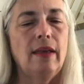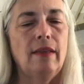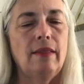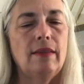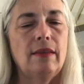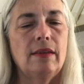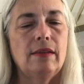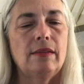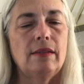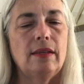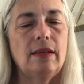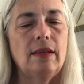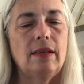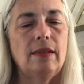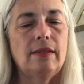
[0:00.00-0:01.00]
This
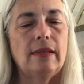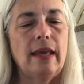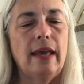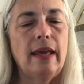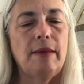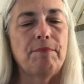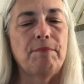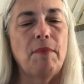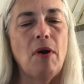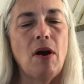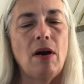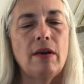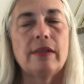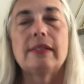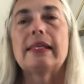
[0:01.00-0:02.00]
is a
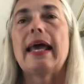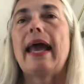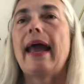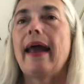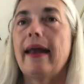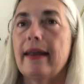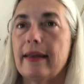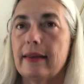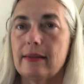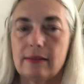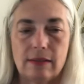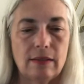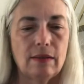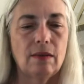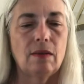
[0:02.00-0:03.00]
moss
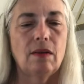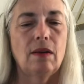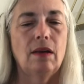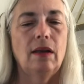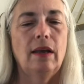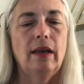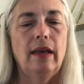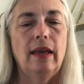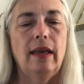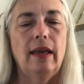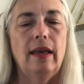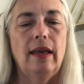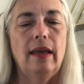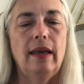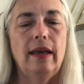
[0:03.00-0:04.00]
agate,
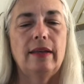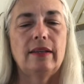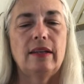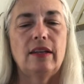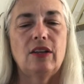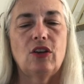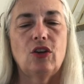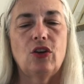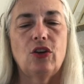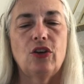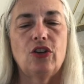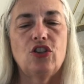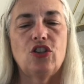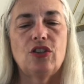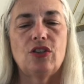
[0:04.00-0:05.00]
and it
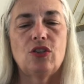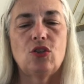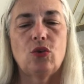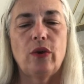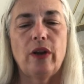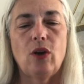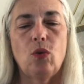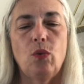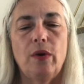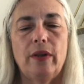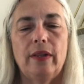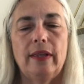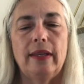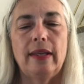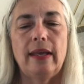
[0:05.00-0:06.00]
encourages
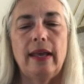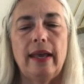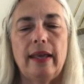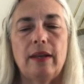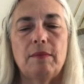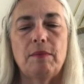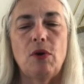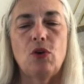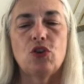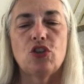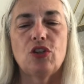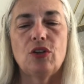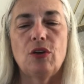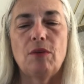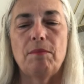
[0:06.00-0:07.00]
tranquility and
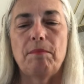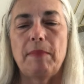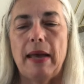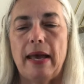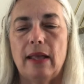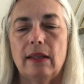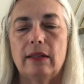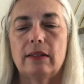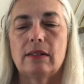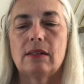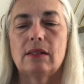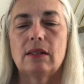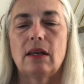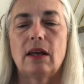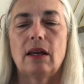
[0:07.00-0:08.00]
emotional
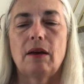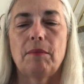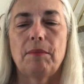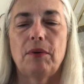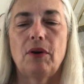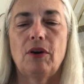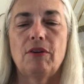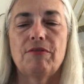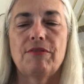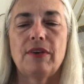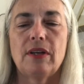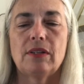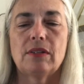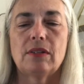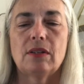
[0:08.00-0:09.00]
balance. A
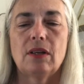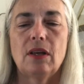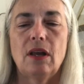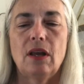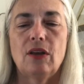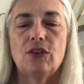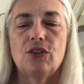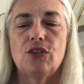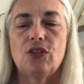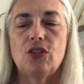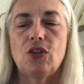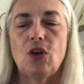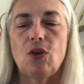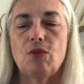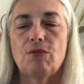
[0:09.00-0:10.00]
perfect
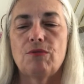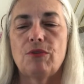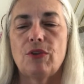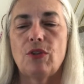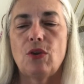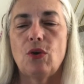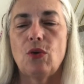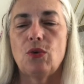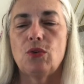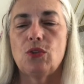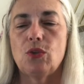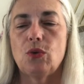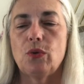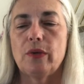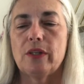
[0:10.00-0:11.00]
stone for
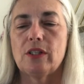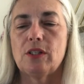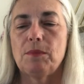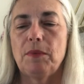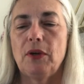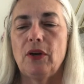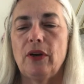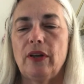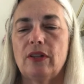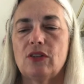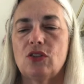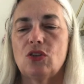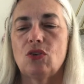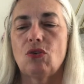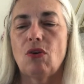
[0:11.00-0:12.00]
those who
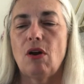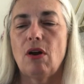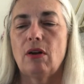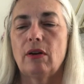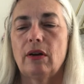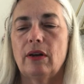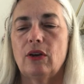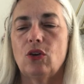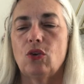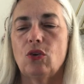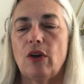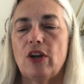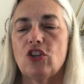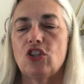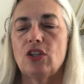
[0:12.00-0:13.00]
experience strong
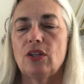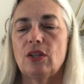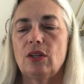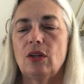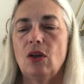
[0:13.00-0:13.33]
aggression